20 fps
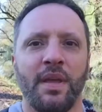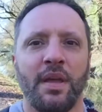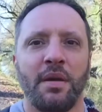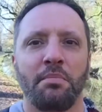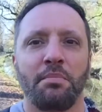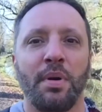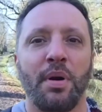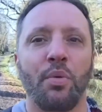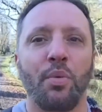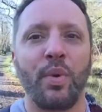
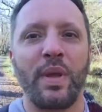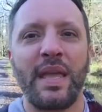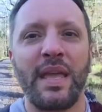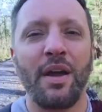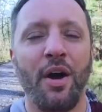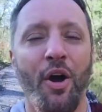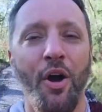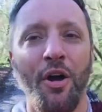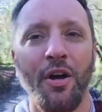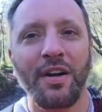But we
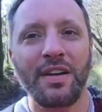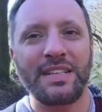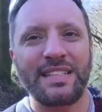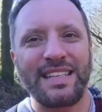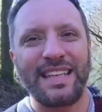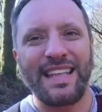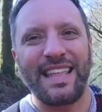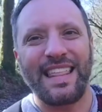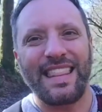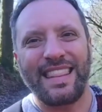aren't
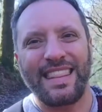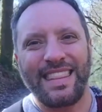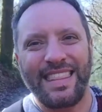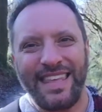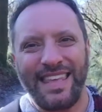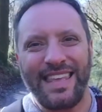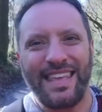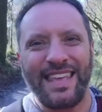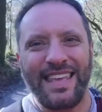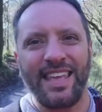
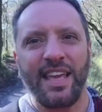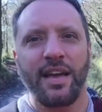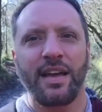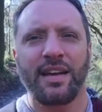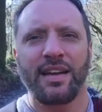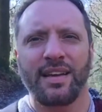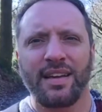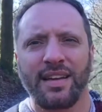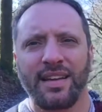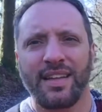the
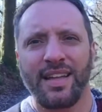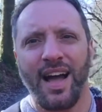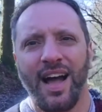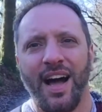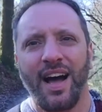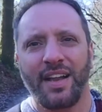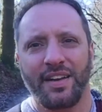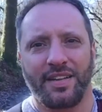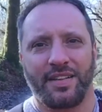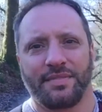
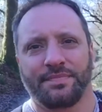God